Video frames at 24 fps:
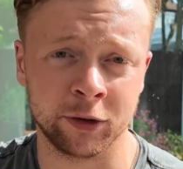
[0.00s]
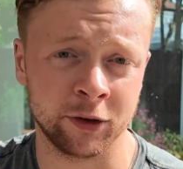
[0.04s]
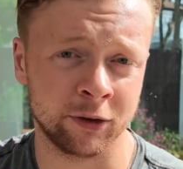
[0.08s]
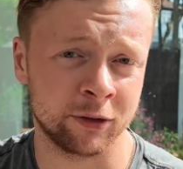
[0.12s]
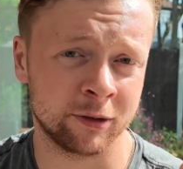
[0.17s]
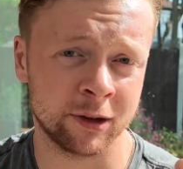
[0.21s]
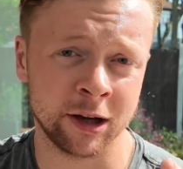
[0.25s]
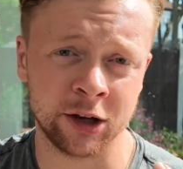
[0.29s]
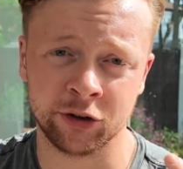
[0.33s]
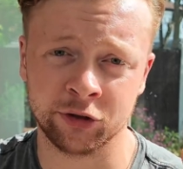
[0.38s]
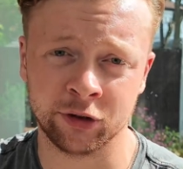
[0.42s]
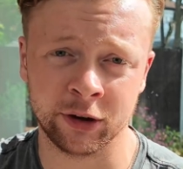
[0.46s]

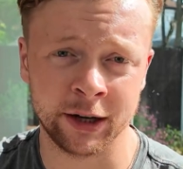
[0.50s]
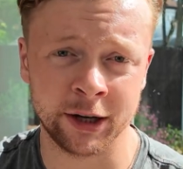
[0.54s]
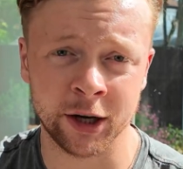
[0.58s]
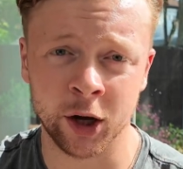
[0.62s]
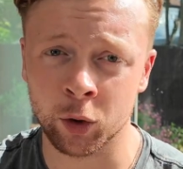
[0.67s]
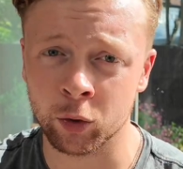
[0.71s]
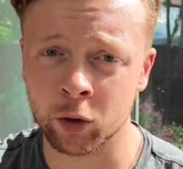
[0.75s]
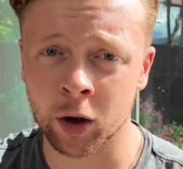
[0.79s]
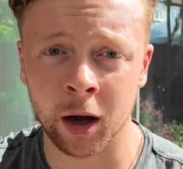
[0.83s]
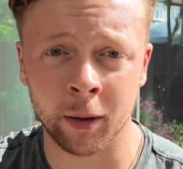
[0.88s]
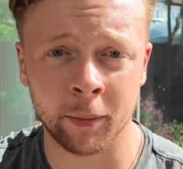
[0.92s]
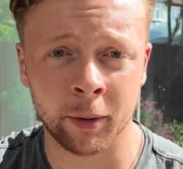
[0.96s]
There's literally
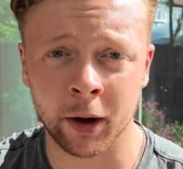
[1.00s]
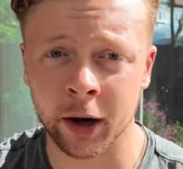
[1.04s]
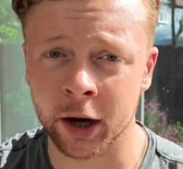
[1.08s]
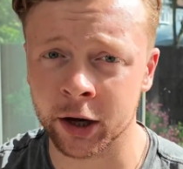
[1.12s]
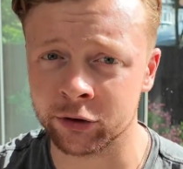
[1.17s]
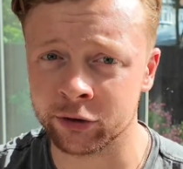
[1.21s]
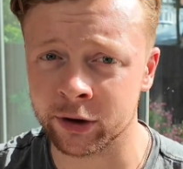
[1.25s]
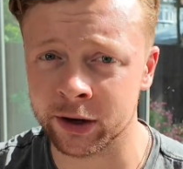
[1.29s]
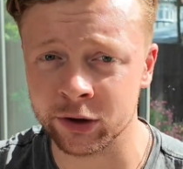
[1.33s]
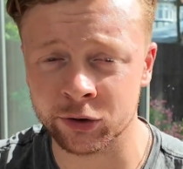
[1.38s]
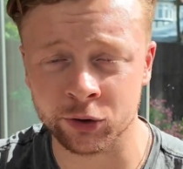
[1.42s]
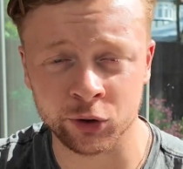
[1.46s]
no
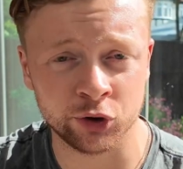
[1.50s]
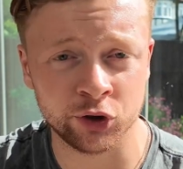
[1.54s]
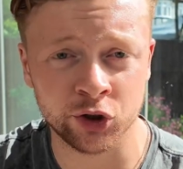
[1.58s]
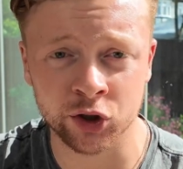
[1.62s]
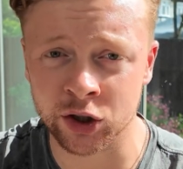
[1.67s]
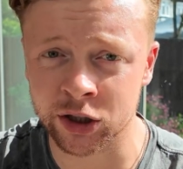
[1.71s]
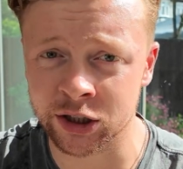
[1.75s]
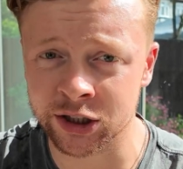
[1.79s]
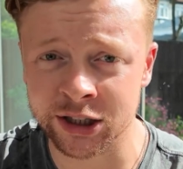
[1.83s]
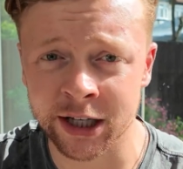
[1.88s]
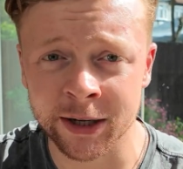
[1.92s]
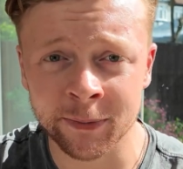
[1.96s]
carbohydrates or
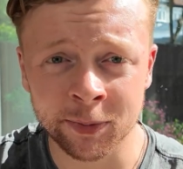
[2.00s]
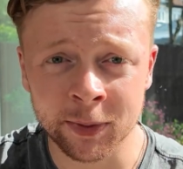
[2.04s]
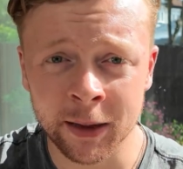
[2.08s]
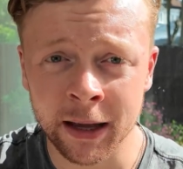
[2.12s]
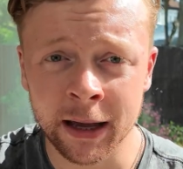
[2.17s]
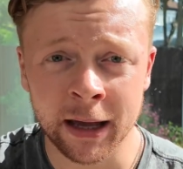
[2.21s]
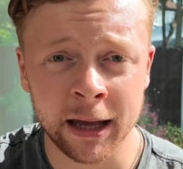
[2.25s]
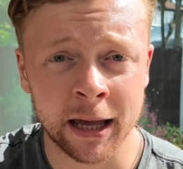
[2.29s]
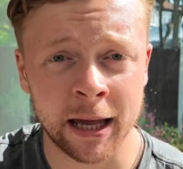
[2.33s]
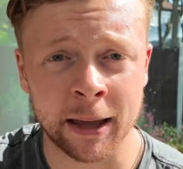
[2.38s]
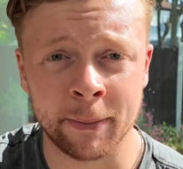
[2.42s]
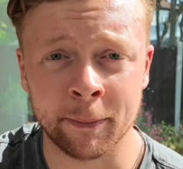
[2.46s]
sugars
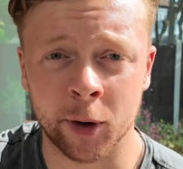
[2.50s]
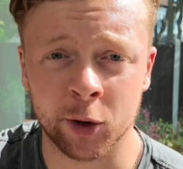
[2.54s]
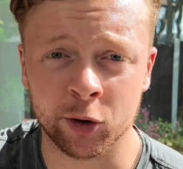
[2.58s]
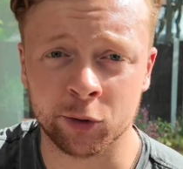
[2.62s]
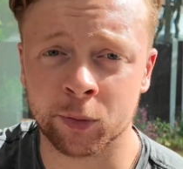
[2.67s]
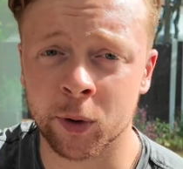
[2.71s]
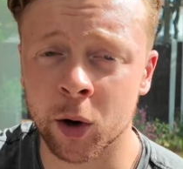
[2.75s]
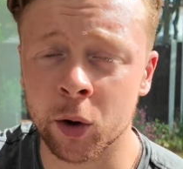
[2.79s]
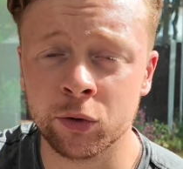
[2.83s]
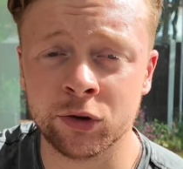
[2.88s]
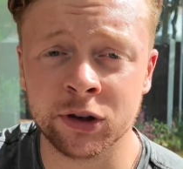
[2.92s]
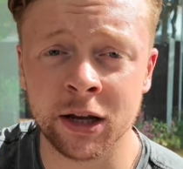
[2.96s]
in
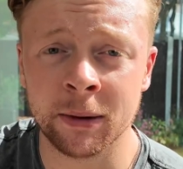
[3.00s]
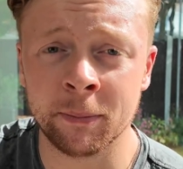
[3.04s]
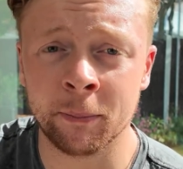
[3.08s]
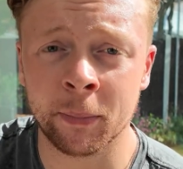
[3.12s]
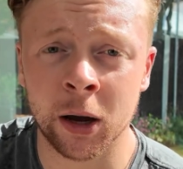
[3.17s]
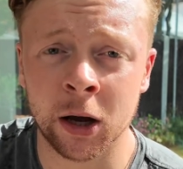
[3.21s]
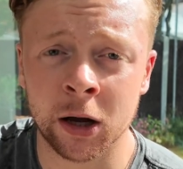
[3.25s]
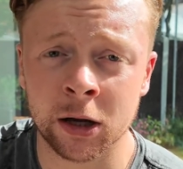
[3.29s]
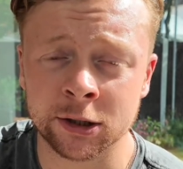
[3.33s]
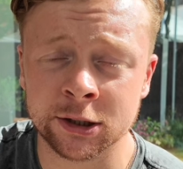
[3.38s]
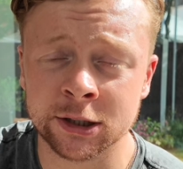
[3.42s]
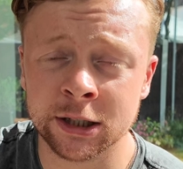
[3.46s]
most protein
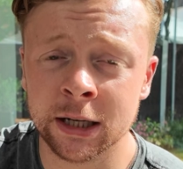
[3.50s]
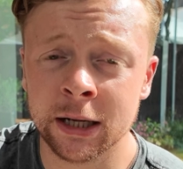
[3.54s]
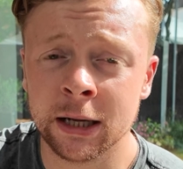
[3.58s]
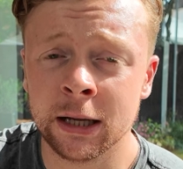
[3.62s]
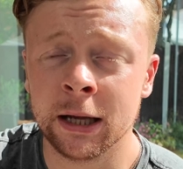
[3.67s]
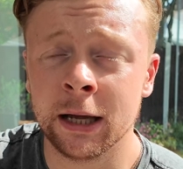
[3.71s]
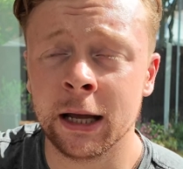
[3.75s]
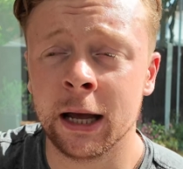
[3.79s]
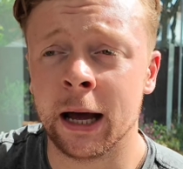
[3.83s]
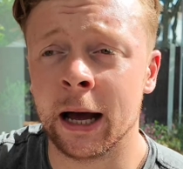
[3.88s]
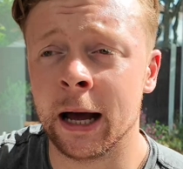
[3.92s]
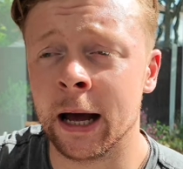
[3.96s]
bars,
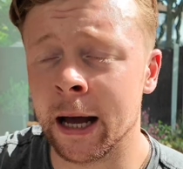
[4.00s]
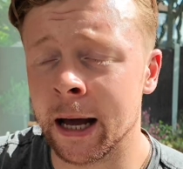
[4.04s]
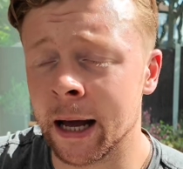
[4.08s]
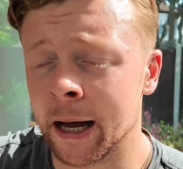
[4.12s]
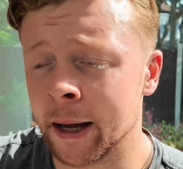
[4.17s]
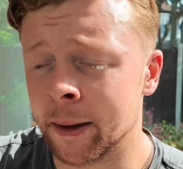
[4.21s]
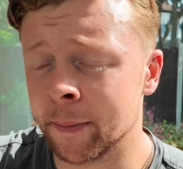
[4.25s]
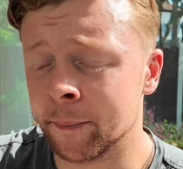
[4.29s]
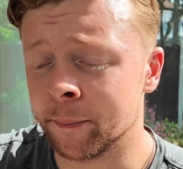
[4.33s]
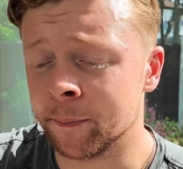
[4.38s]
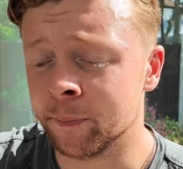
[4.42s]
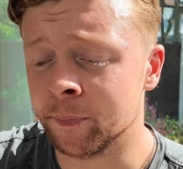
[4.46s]

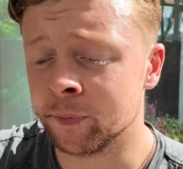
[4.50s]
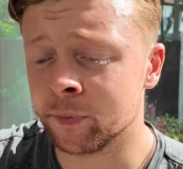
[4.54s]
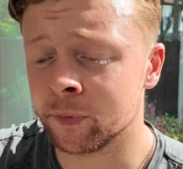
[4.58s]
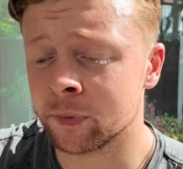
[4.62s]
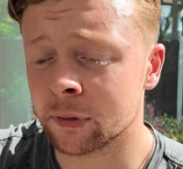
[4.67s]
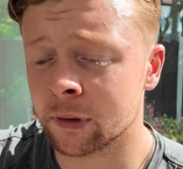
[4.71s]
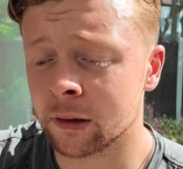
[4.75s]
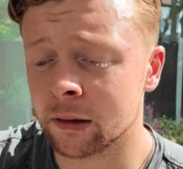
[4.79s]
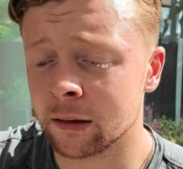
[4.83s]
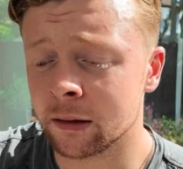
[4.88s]
and